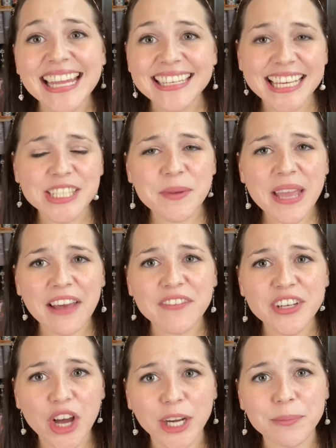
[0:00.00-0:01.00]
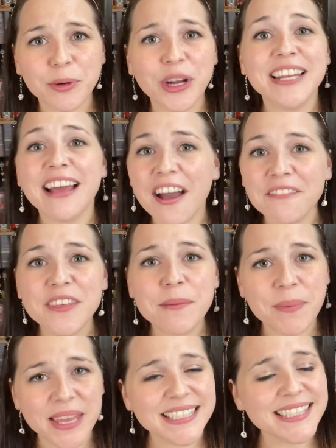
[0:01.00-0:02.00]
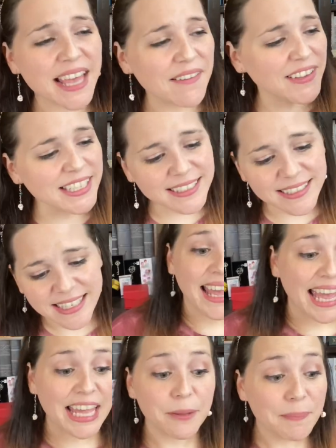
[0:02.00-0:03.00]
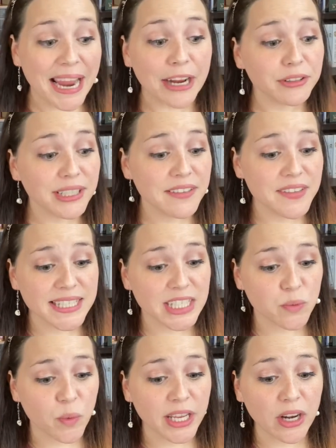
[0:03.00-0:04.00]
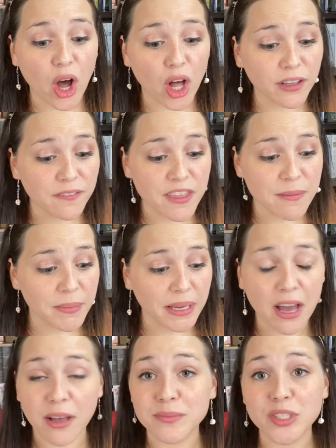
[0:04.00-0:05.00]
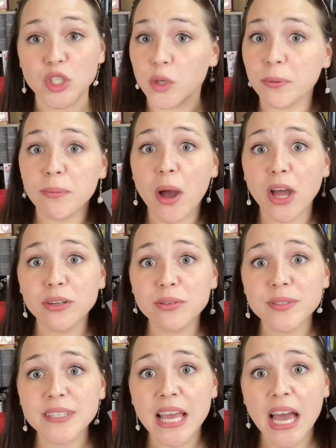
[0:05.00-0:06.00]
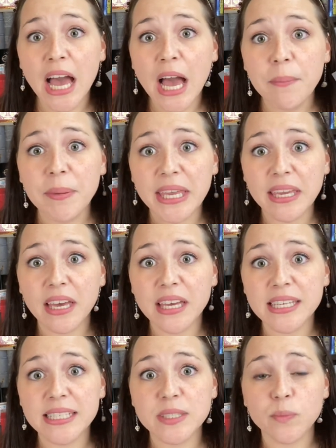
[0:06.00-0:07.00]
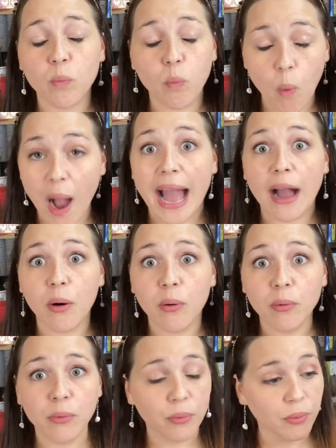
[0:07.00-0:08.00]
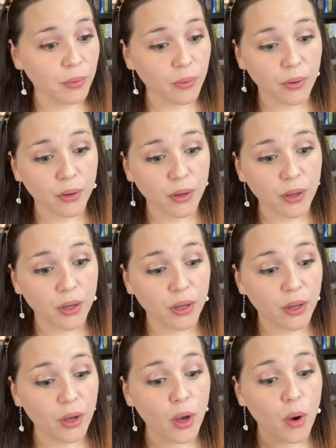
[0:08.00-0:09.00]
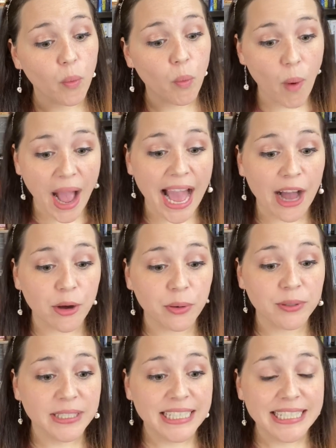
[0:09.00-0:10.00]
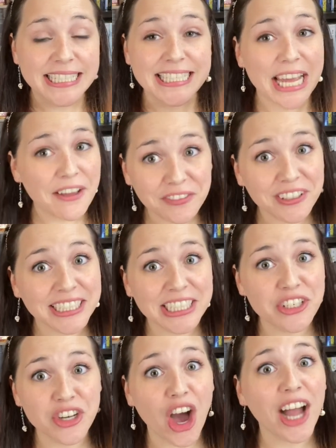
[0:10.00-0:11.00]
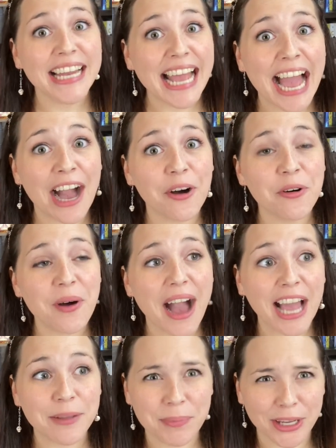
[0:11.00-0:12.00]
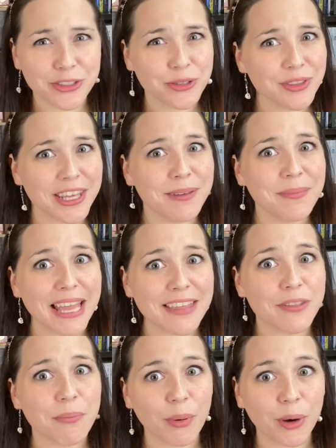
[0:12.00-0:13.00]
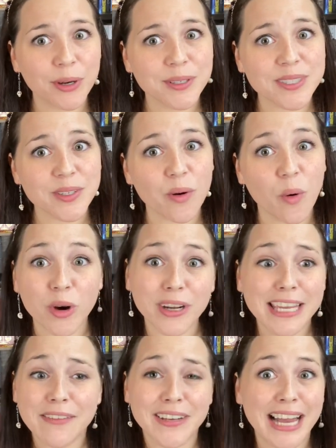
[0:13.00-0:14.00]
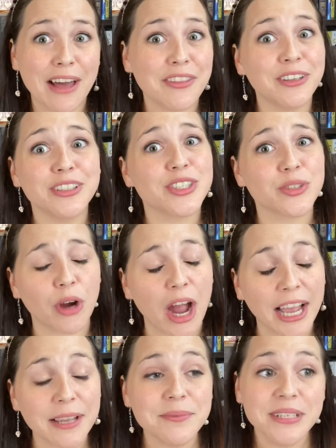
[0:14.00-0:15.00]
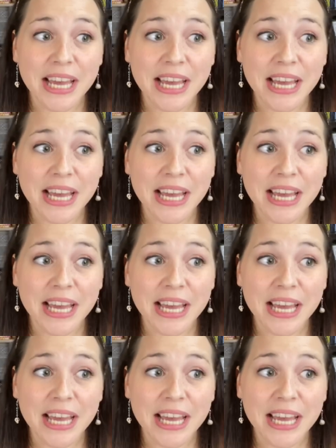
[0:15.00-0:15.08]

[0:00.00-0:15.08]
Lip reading: next we have an art print of the Big Seven. And apparently this is when all of them become supermodels because wow, wow. Definitely not how I picture them in the books or even how they're described,